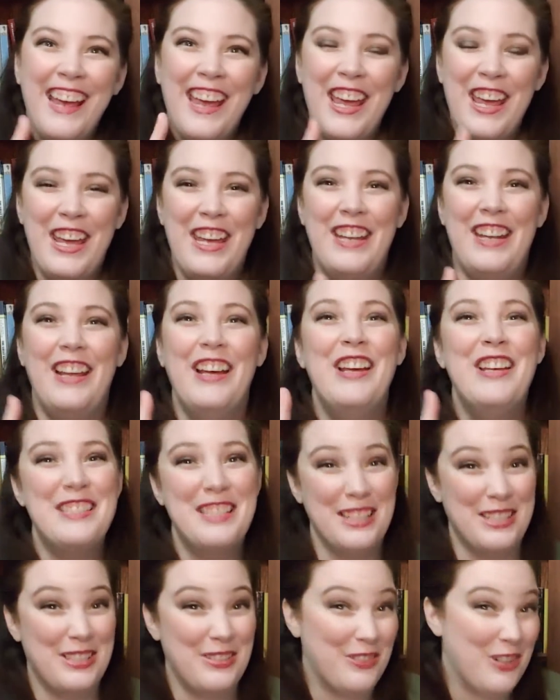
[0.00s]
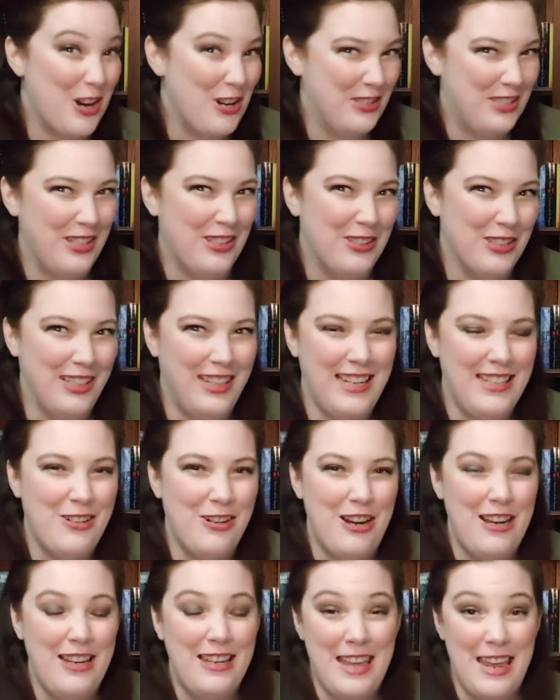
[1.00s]
in Six of Crows and
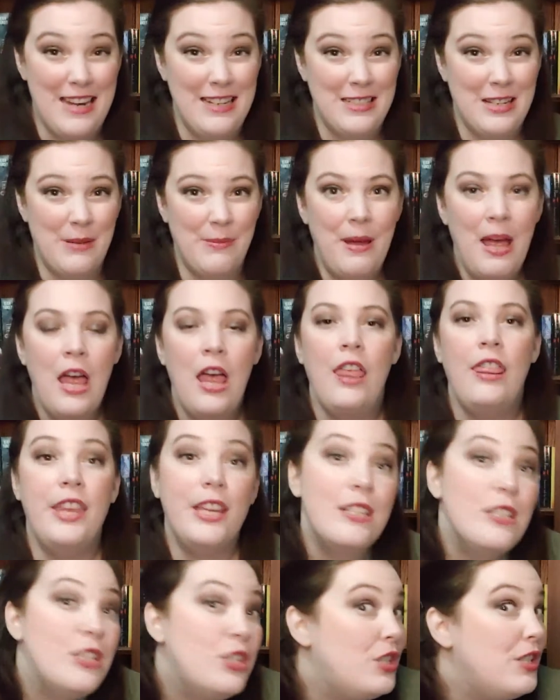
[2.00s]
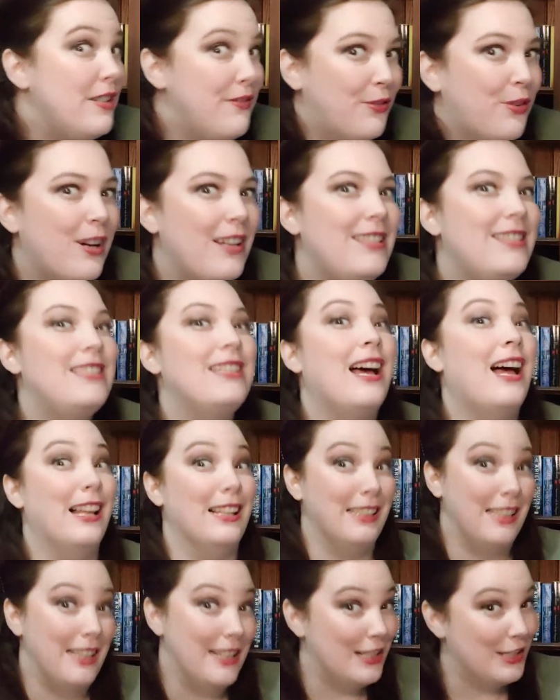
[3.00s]
Crooked Kingdom. Then she voiced
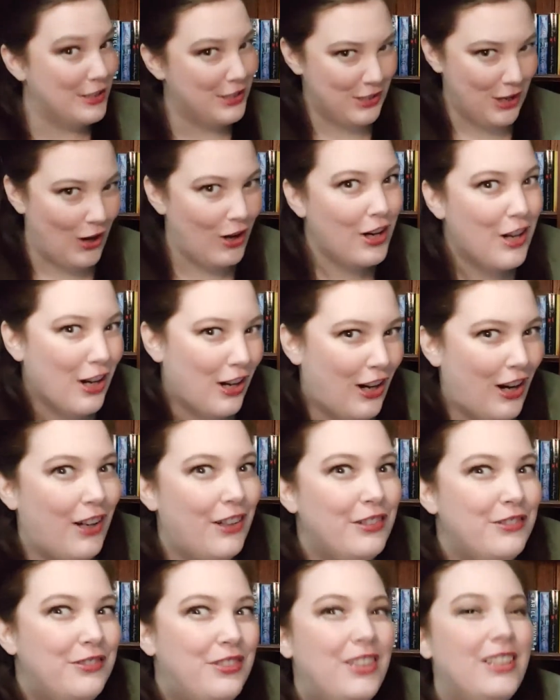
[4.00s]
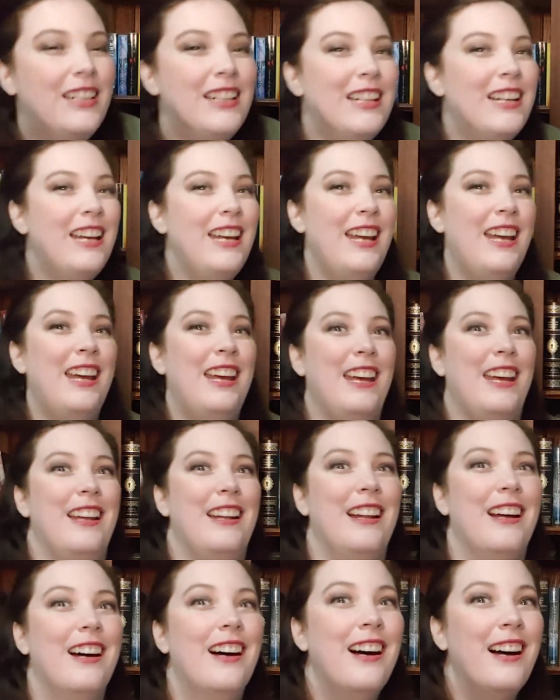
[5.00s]
Alina Starkov
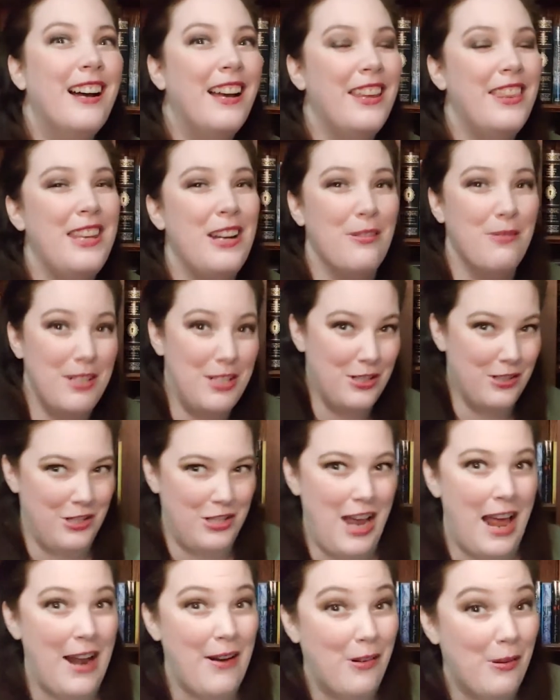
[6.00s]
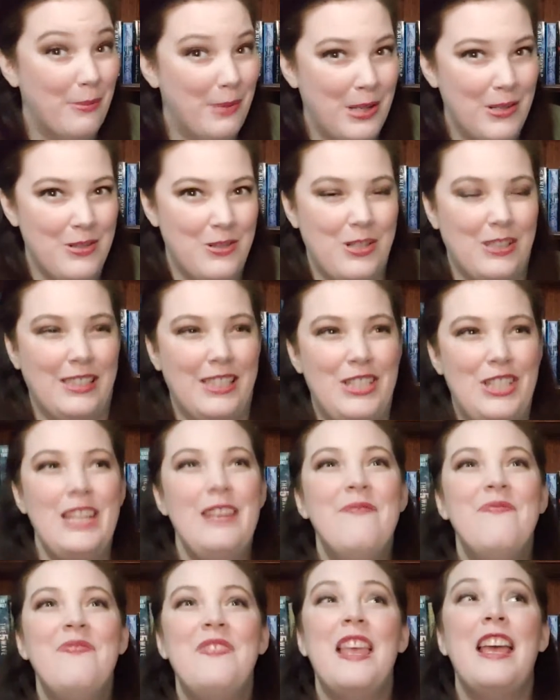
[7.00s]
in the original Shadow and Bone
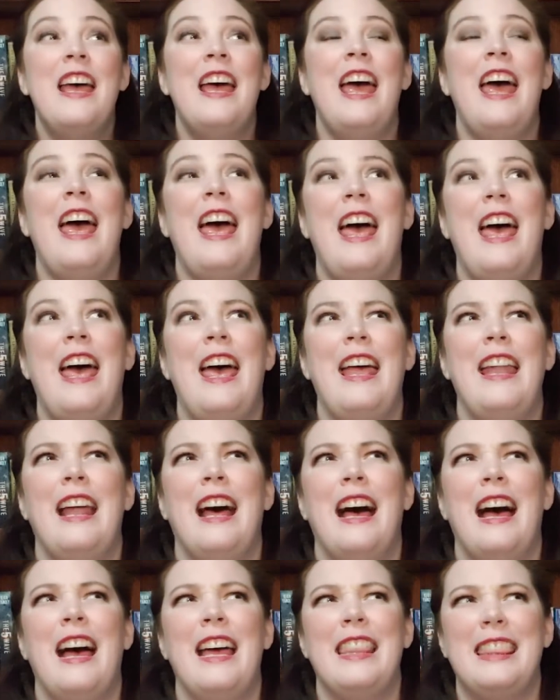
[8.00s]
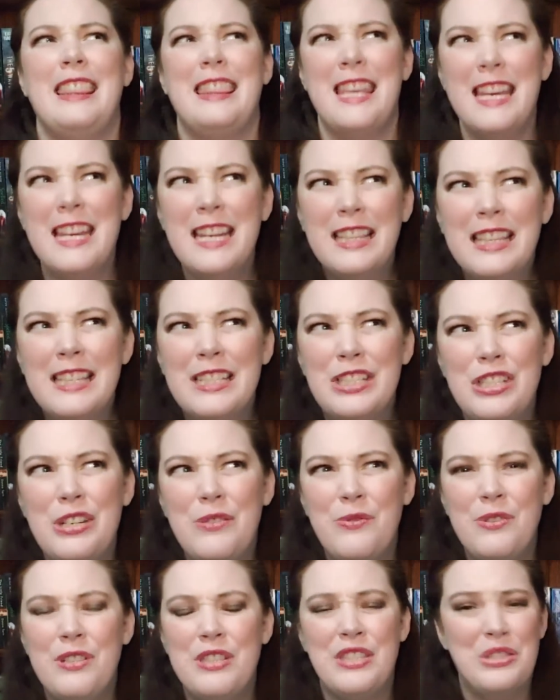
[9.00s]
trilogy, and I think that she
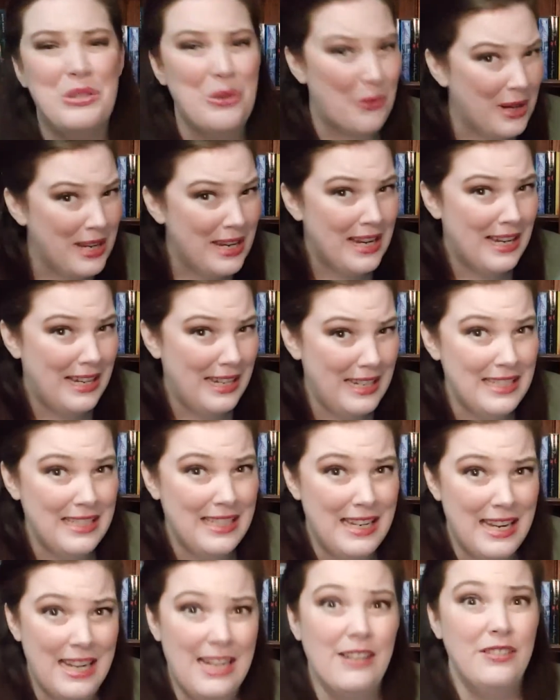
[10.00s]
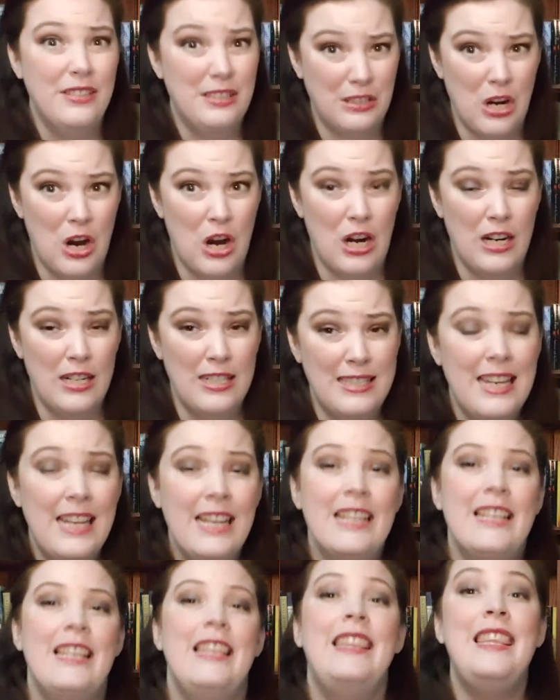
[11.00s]
was Zoya in King of Scars.
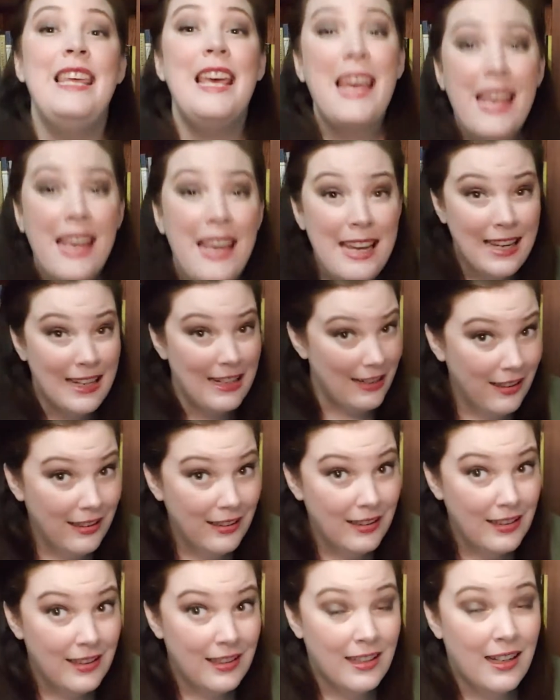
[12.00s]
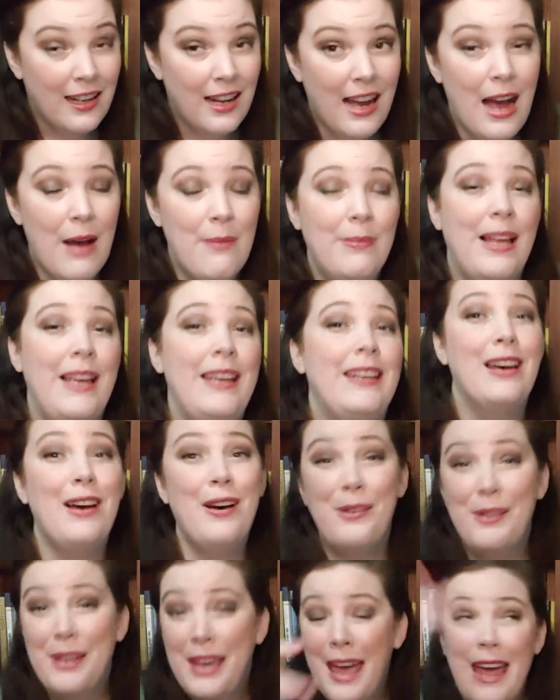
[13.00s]
Then I'm like,
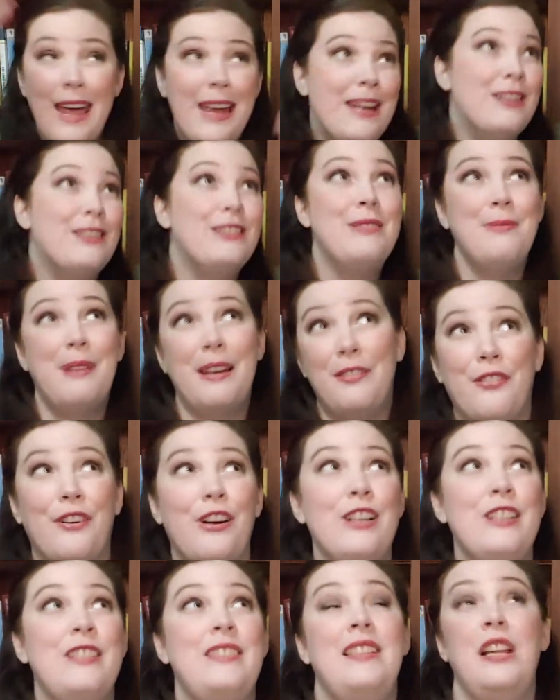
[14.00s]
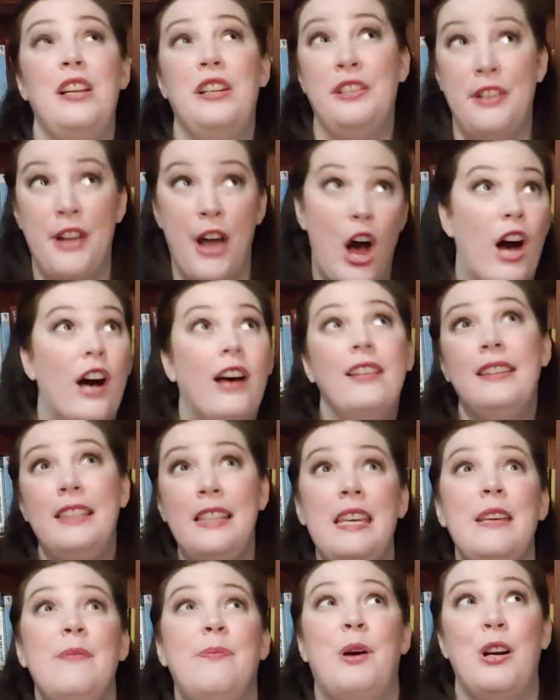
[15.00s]
okay, here's my first
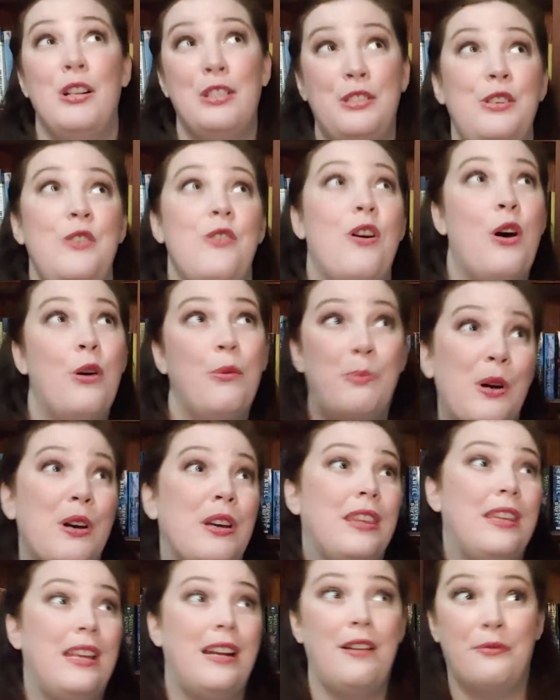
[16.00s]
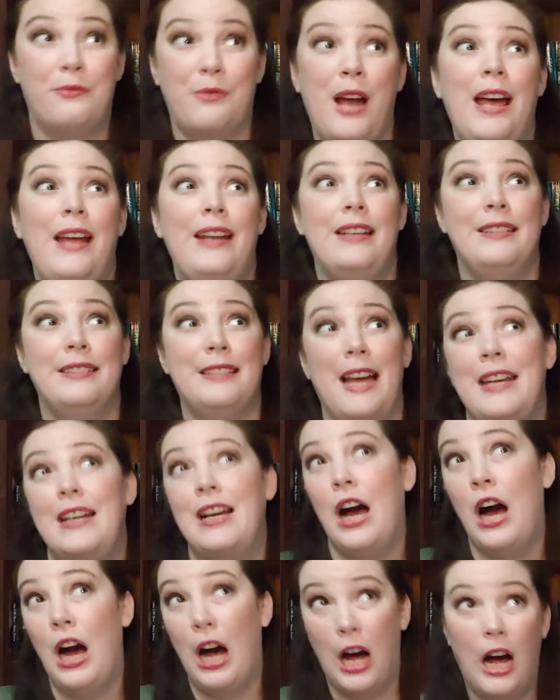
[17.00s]
non-Leigh Bardugo book that I've read in like
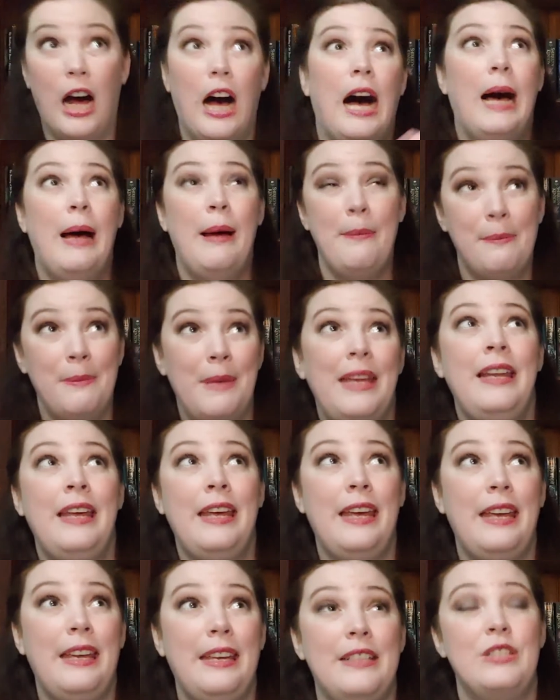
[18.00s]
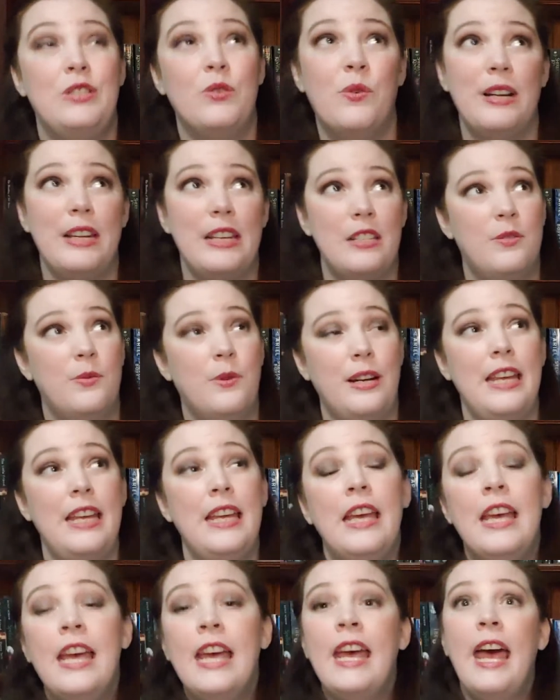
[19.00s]
a hot minute in
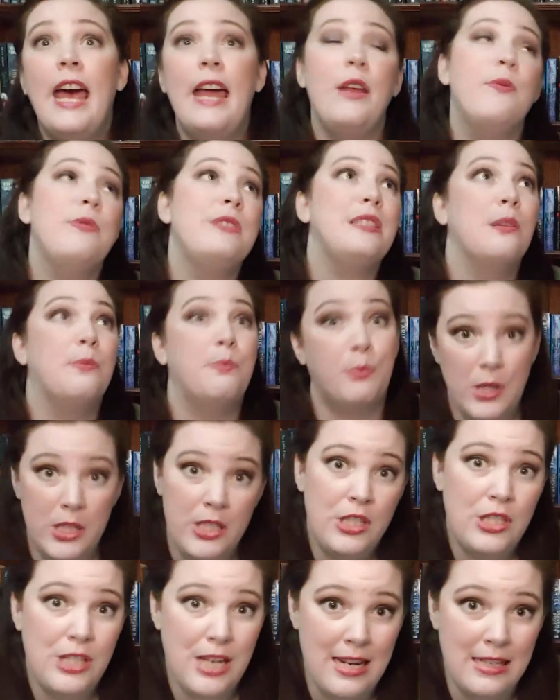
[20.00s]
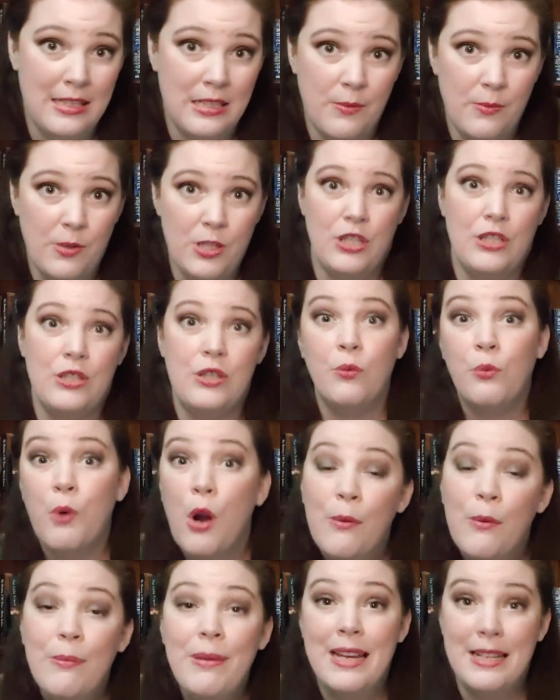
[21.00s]
2020, and it was The Bridge Kingdom, which is a
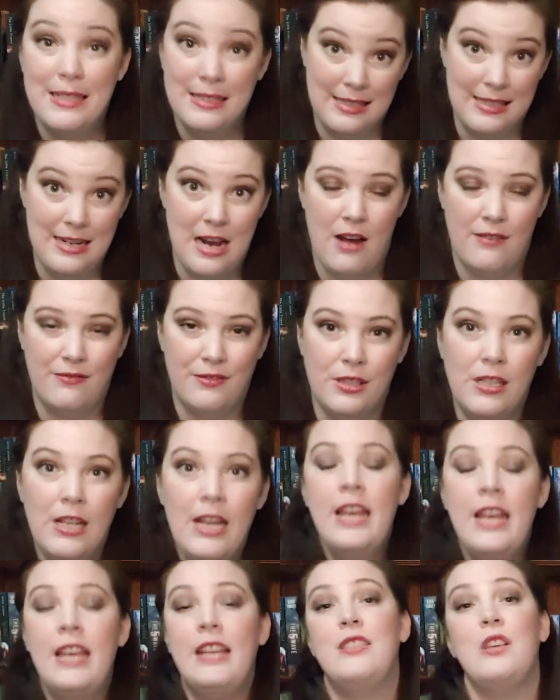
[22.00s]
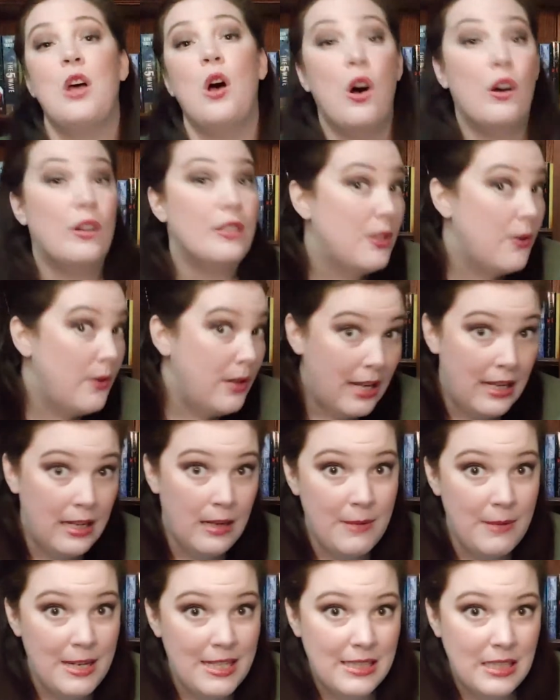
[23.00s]
romance novel. It's also an
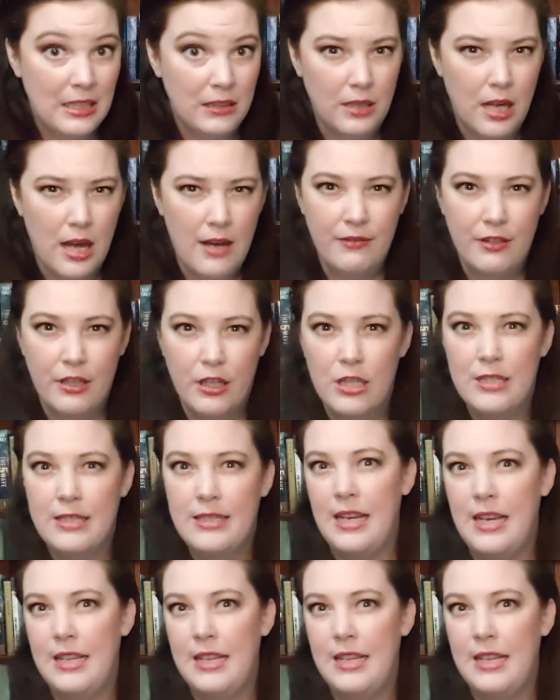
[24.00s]
enemies to lovers.